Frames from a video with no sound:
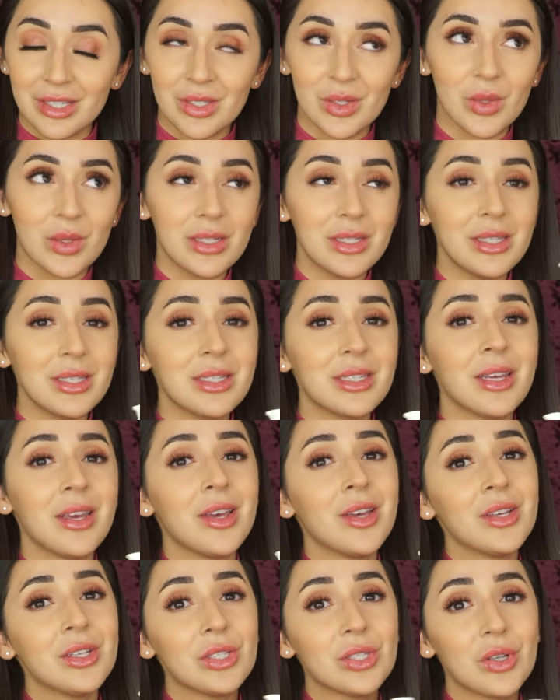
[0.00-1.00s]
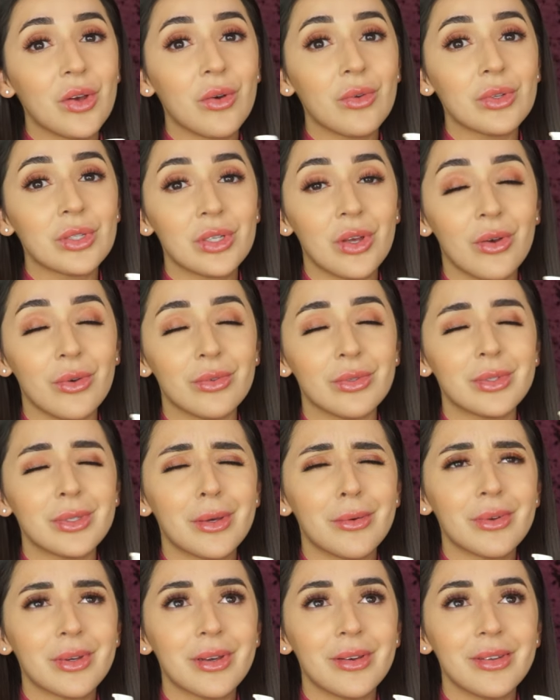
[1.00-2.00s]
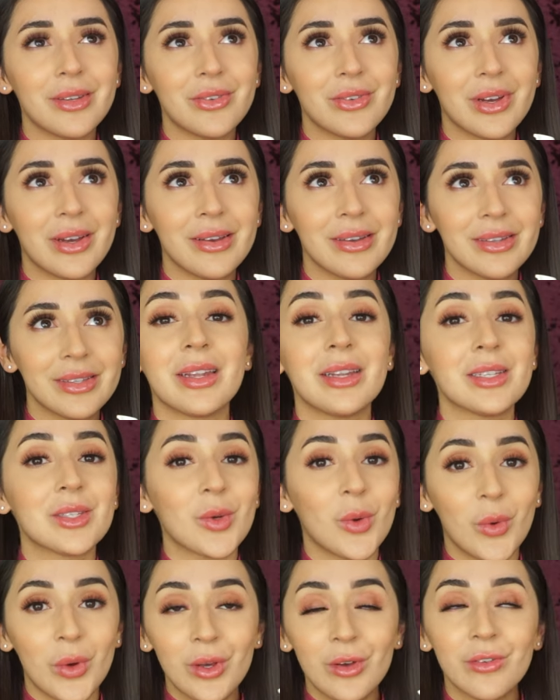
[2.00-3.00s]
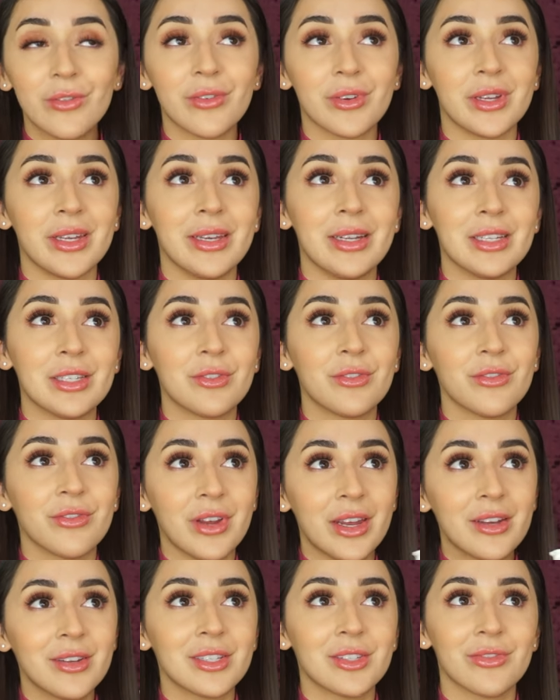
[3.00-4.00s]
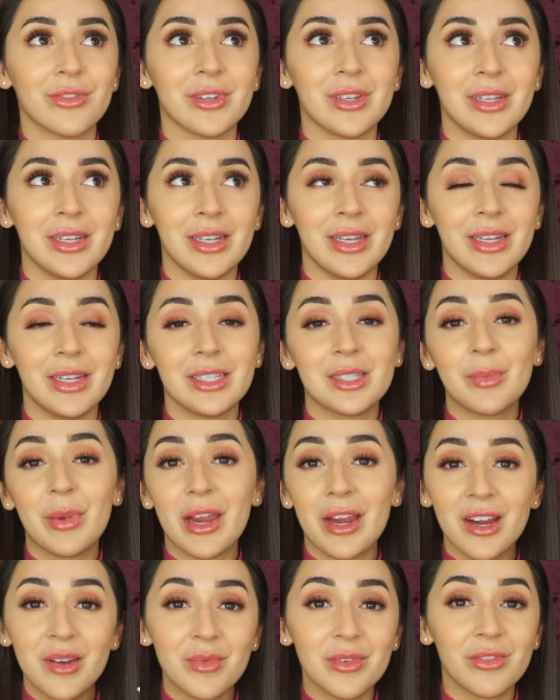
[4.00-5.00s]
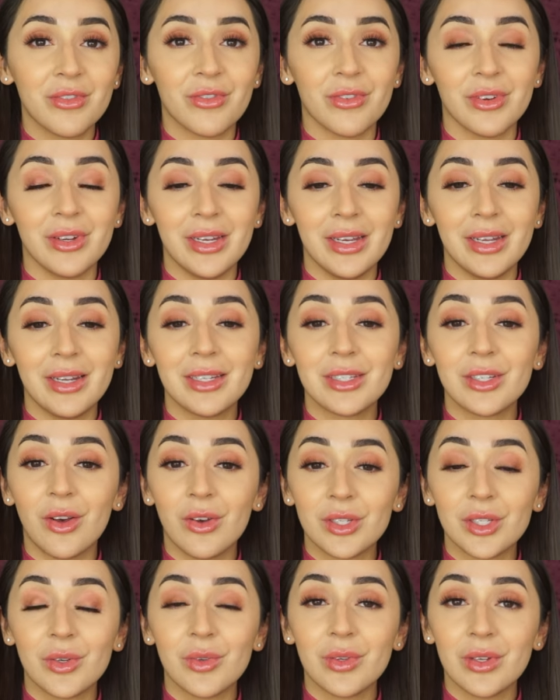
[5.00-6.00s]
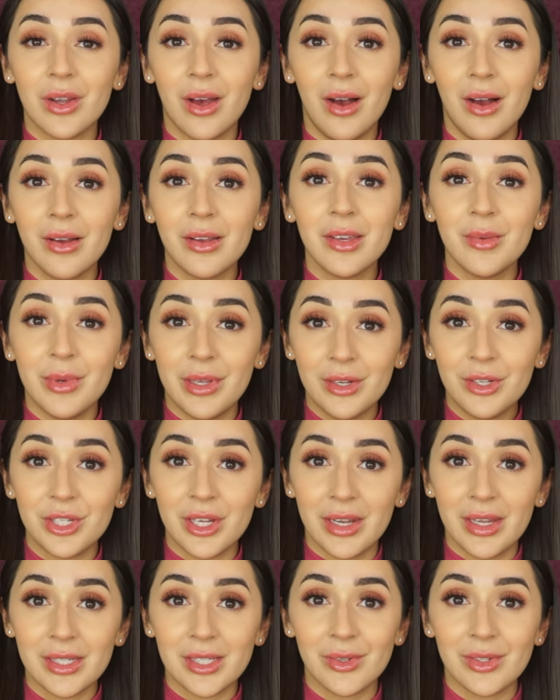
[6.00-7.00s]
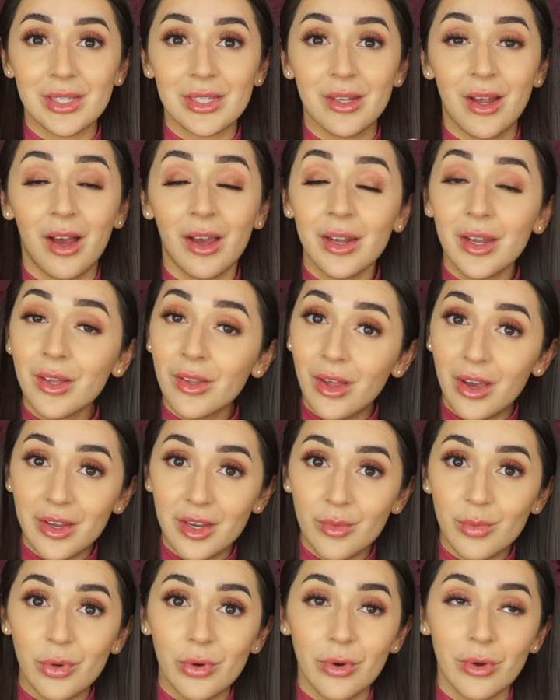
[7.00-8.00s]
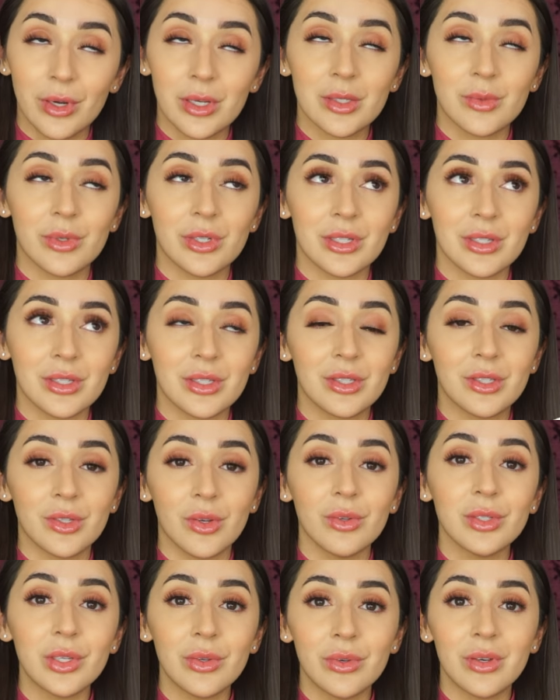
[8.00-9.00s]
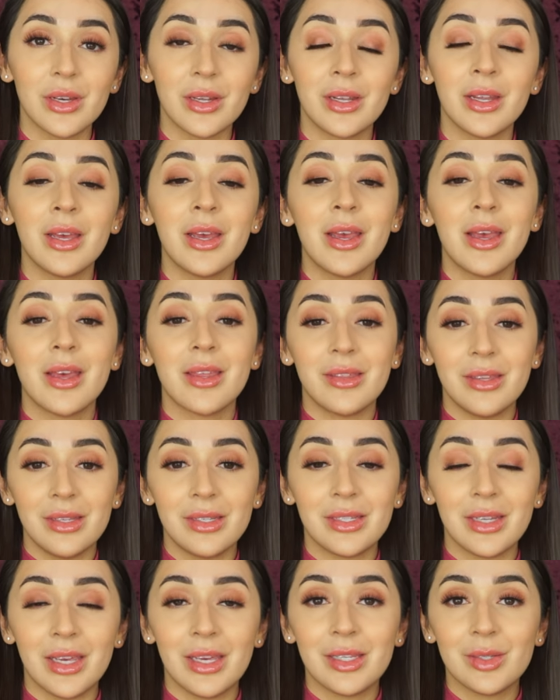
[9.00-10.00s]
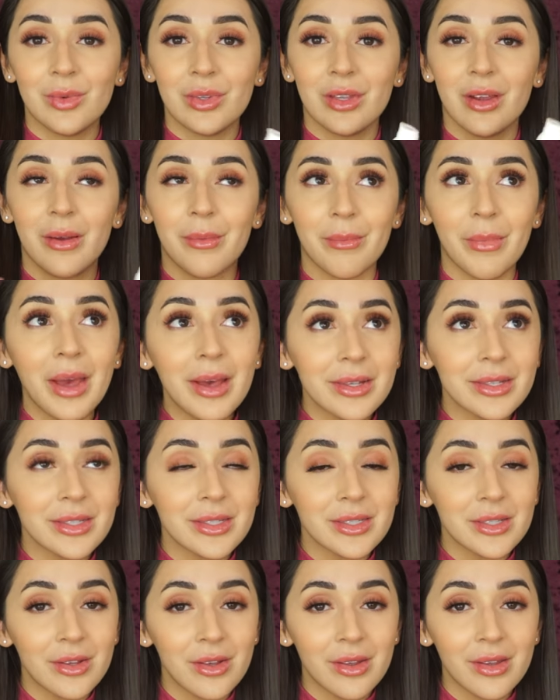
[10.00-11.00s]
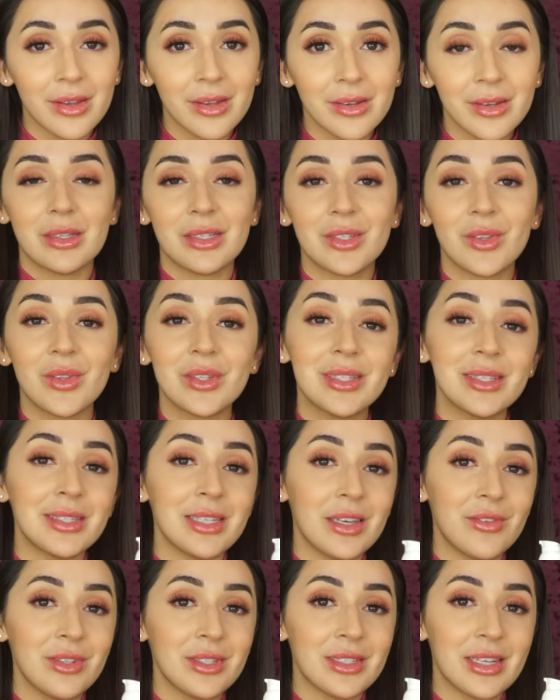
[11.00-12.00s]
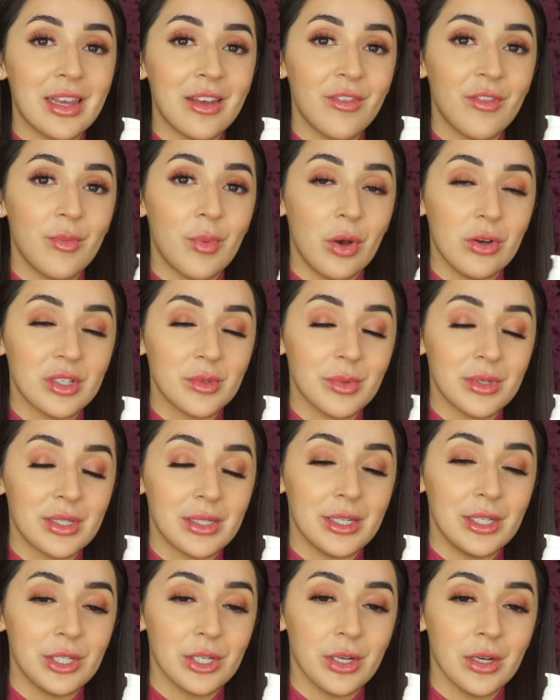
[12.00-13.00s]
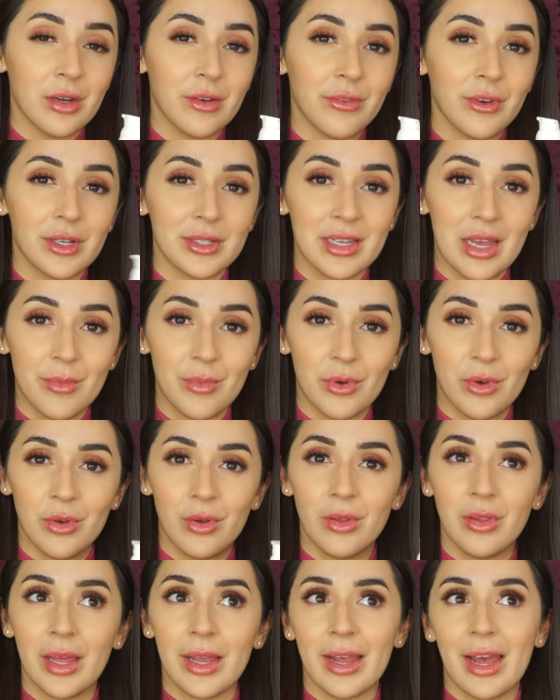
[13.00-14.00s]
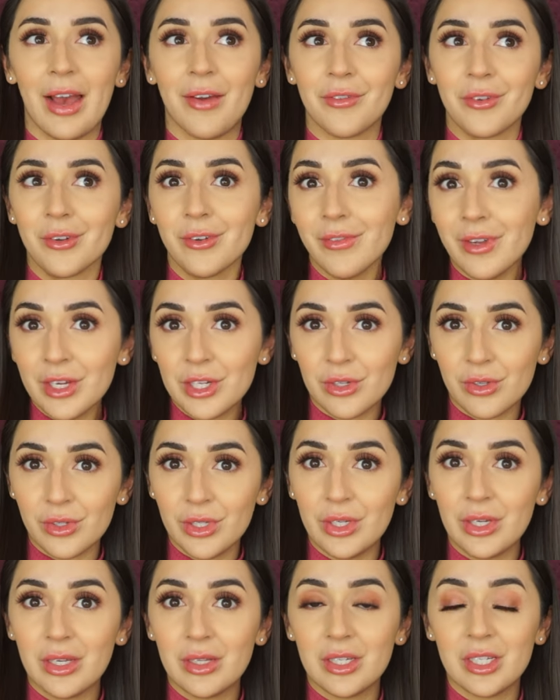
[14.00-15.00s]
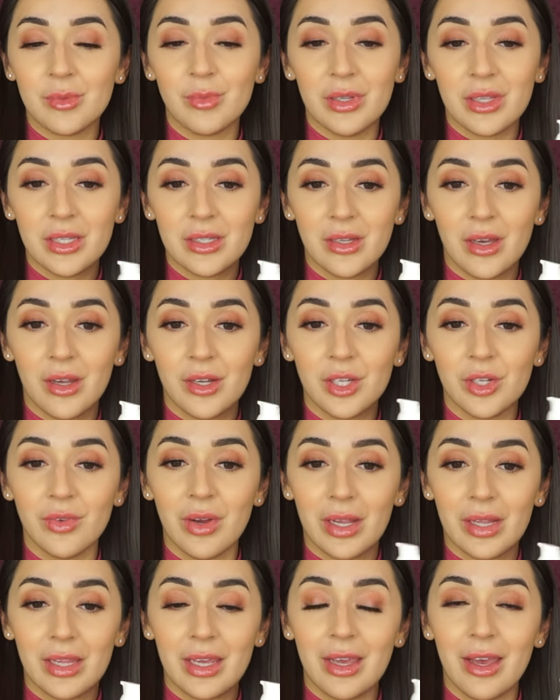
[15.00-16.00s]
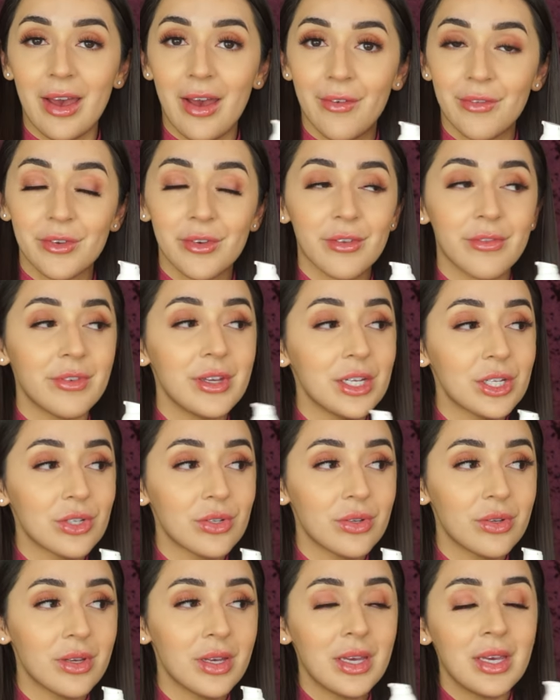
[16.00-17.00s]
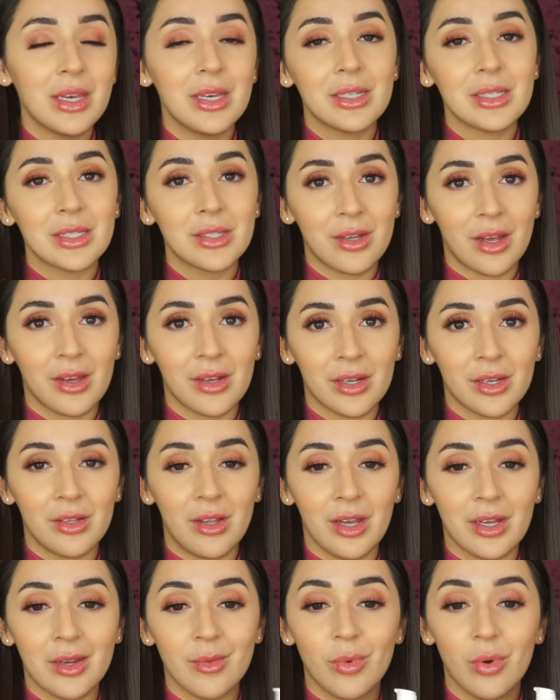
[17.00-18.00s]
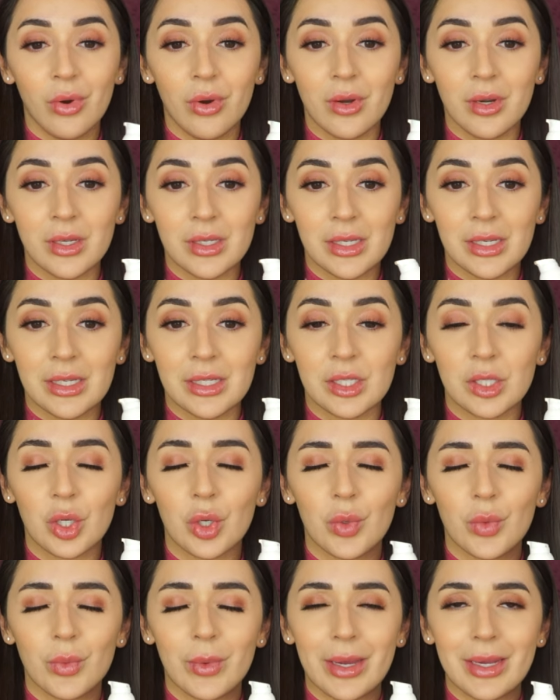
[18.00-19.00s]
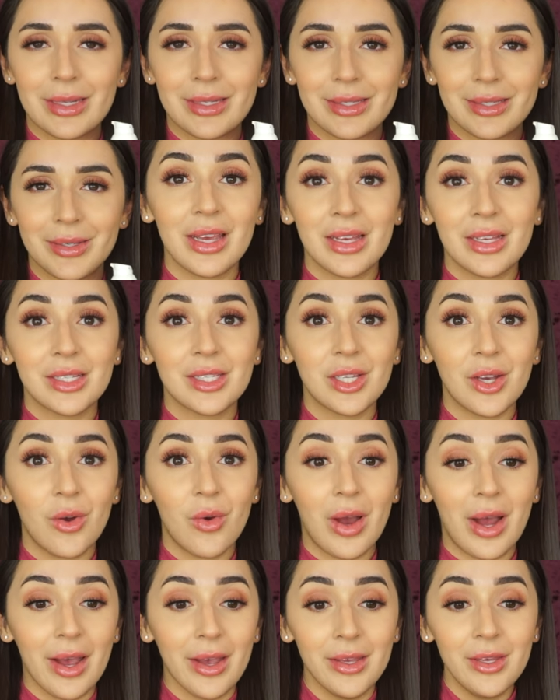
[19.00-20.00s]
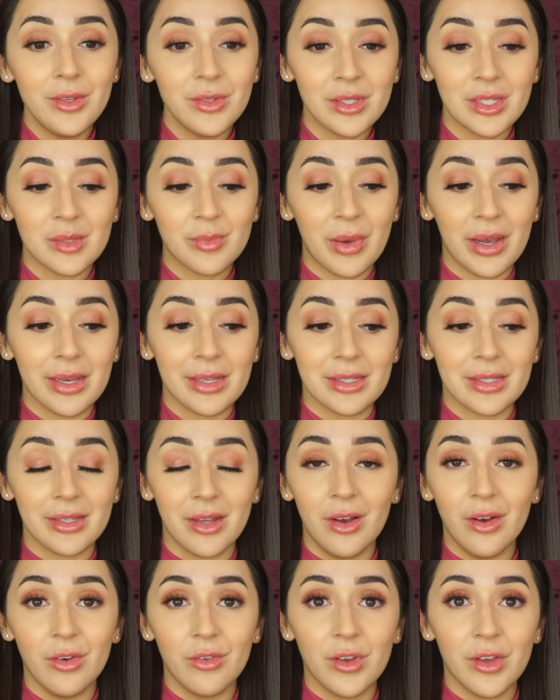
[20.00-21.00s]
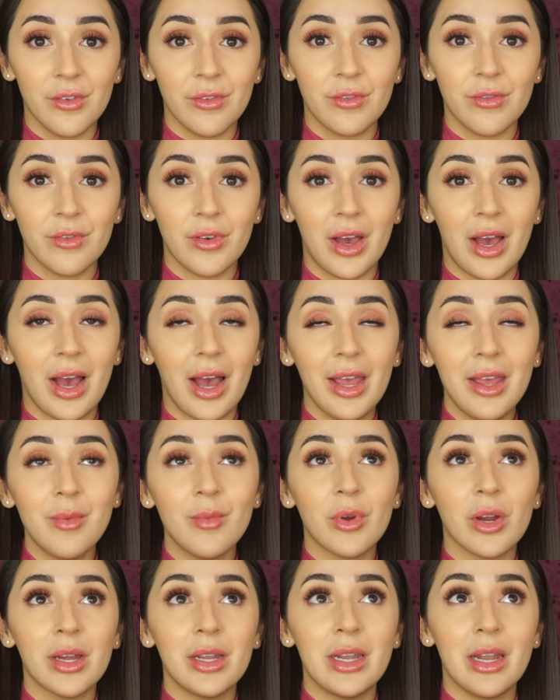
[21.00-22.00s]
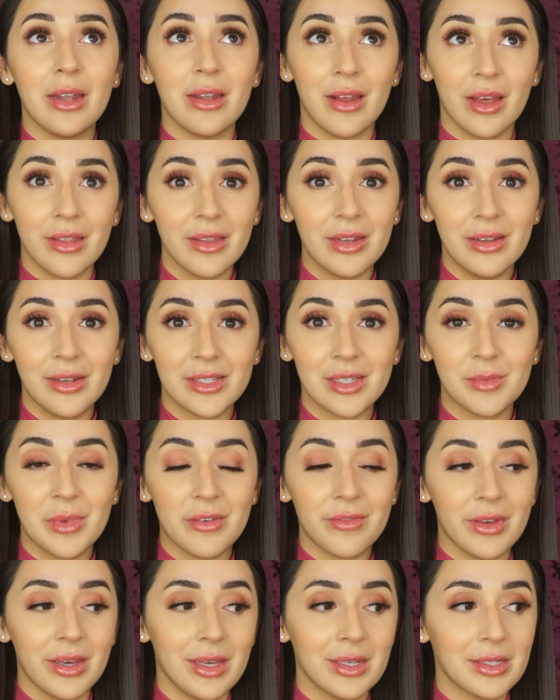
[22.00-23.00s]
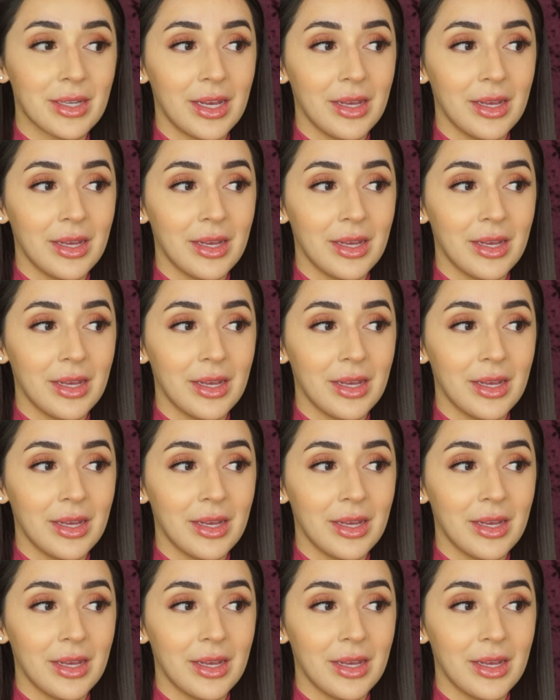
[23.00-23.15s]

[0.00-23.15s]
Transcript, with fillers: So this is so so so good you guys it is oil free it is fragrance free it is paraben free it is also non-comedogenic so it's not going to clog your pores which is so so good these days with our masks on so this is even safe post procedure for example like after a facial you can just put this on directly after a facial it's not going to clog your pores it is great so I use this by itself if I am wearing nothing else on my face.